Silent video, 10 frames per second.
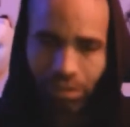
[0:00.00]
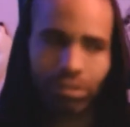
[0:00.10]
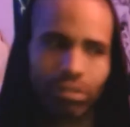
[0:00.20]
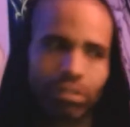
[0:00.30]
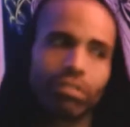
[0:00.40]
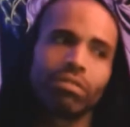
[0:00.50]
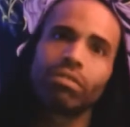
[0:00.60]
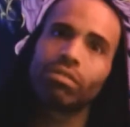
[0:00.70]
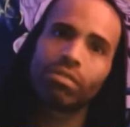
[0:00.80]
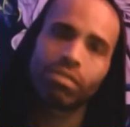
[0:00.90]

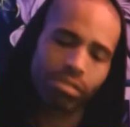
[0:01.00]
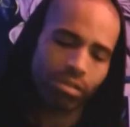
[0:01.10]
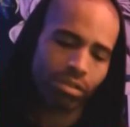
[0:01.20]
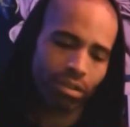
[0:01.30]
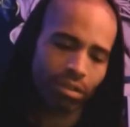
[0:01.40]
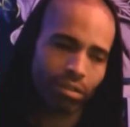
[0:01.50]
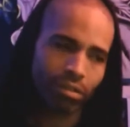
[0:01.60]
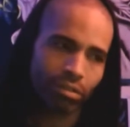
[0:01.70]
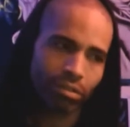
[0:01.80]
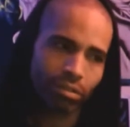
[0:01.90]

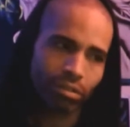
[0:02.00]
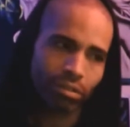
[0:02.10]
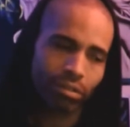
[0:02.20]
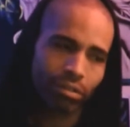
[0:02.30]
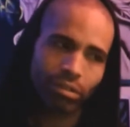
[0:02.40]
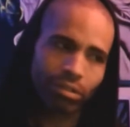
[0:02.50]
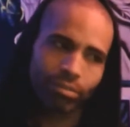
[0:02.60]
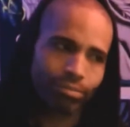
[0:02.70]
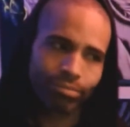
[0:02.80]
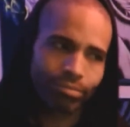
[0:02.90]

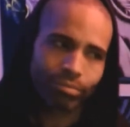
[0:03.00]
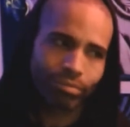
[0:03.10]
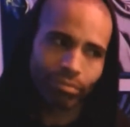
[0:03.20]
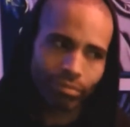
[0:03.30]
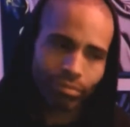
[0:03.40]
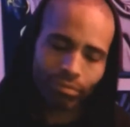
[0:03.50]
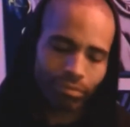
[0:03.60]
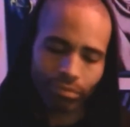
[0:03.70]
[no speech]